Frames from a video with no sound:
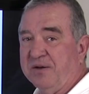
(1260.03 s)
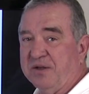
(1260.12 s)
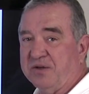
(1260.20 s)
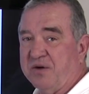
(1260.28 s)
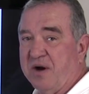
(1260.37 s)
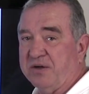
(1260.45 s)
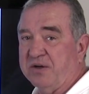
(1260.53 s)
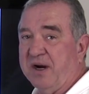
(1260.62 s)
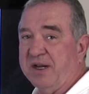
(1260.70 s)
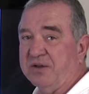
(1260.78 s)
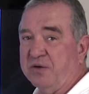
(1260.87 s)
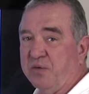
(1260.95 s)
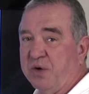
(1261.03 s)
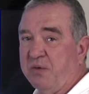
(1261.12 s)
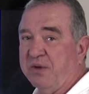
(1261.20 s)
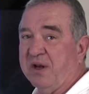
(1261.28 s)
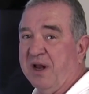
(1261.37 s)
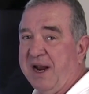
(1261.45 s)
the structure as you would
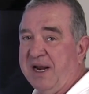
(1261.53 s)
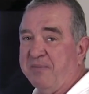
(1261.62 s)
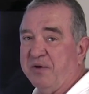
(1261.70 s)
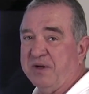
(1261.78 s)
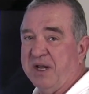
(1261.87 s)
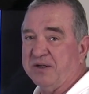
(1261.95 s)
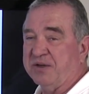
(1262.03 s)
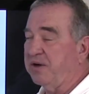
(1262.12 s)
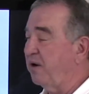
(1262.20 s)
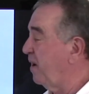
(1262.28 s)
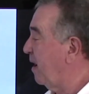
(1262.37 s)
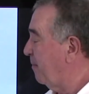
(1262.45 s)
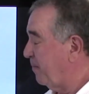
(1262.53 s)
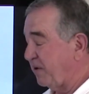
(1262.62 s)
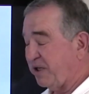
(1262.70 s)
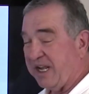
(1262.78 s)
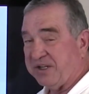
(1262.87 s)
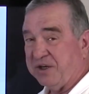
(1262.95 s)
with the lightning
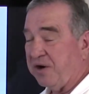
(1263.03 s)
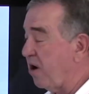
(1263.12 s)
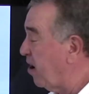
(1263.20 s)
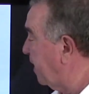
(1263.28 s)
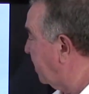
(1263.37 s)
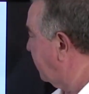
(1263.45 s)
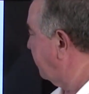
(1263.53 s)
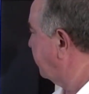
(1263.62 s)
protection on it.